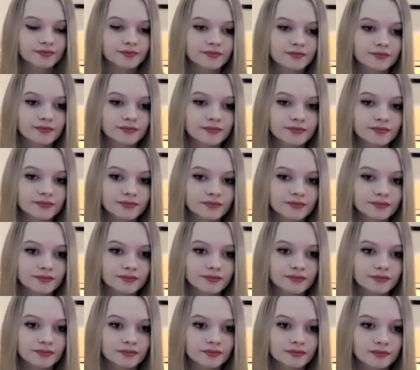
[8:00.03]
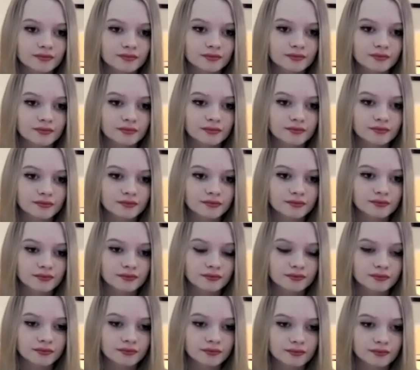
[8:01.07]

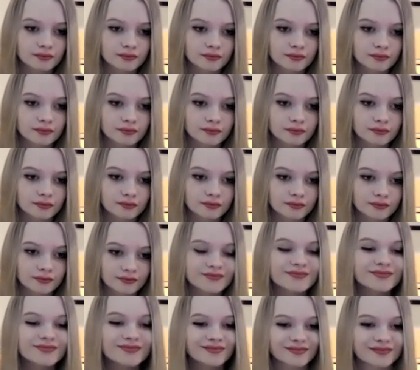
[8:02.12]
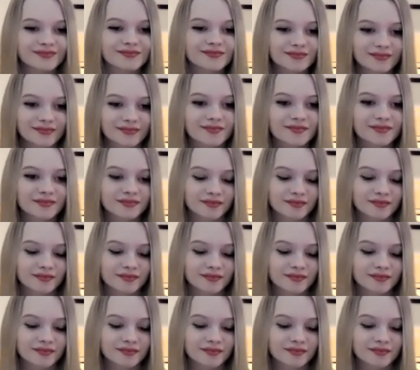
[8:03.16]
[no speech]